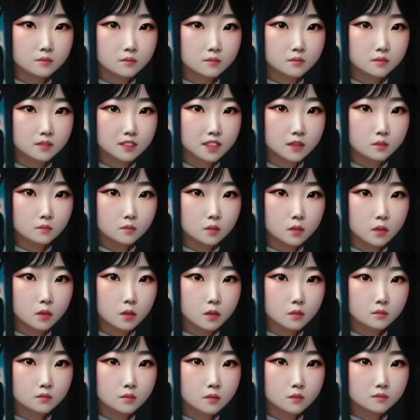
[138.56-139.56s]
The dim
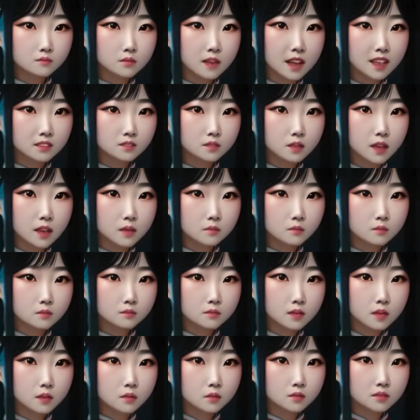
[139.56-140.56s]
glow of her flashlight
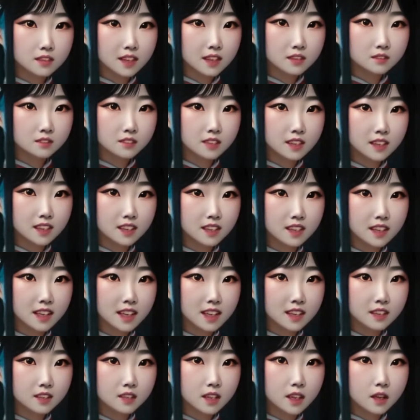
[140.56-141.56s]
revealed a dusty,
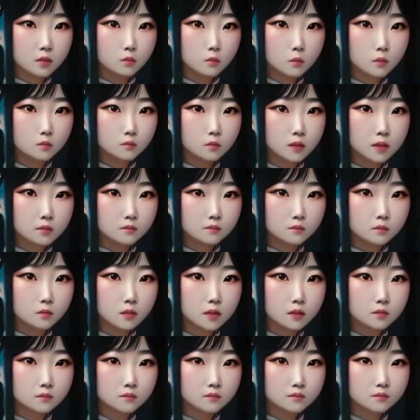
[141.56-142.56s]
cobweb-laden
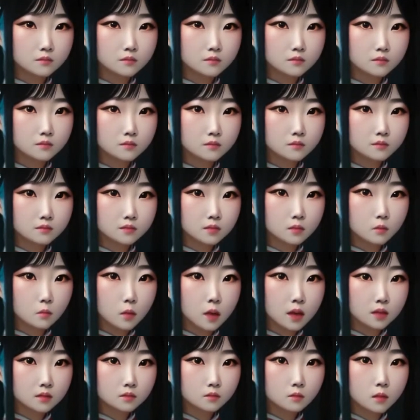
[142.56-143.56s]
room. The
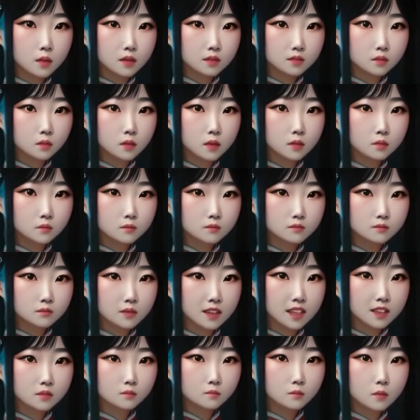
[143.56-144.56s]
walls were adorned with
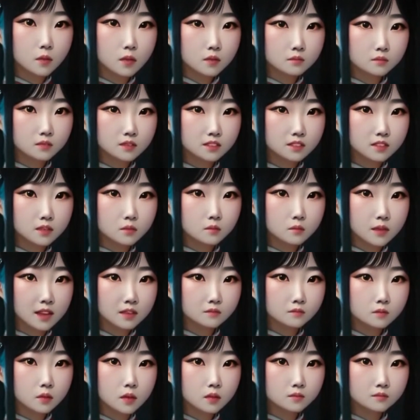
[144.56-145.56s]
faded portraits of the Van
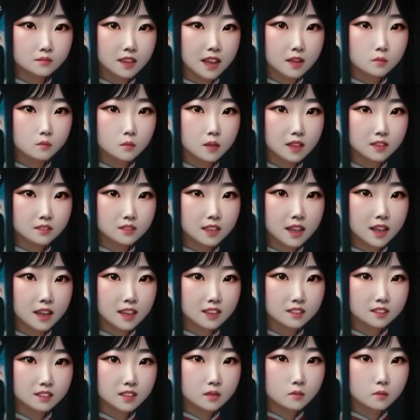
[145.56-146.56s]
Thorn family, their
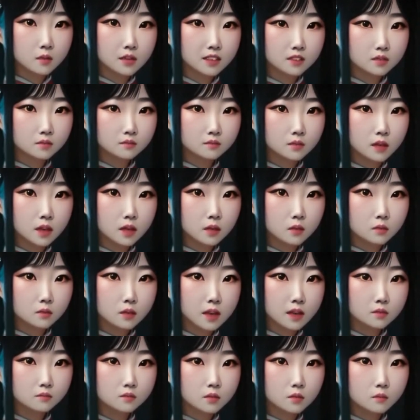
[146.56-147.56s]
eyes seeming to follow her
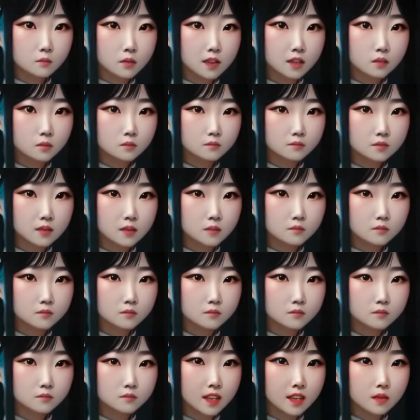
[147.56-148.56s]
every move.
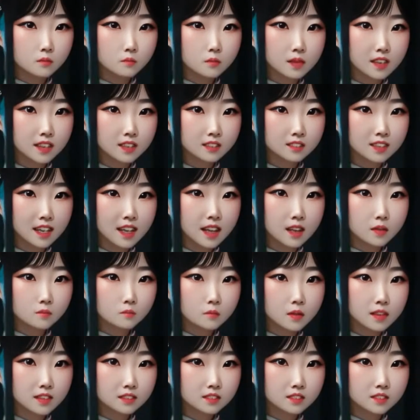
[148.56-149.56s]
Amelia's heart
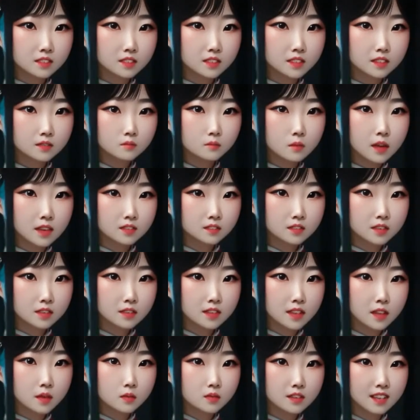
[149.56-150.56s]
raced as she spotted
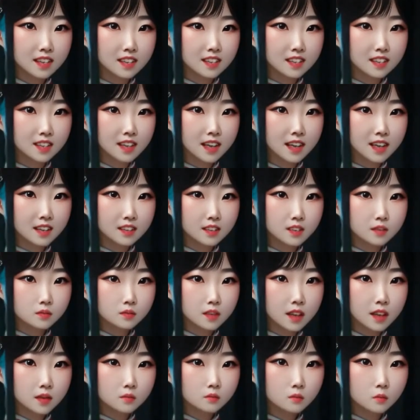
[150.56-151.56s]
an ornate key
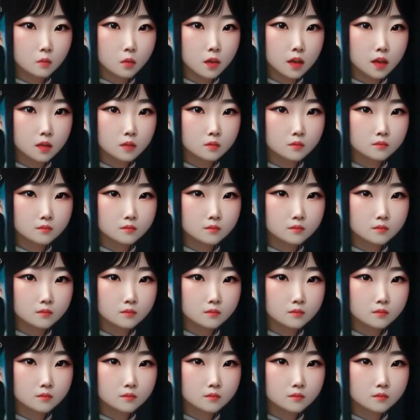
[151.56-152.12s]
hanging on the wall.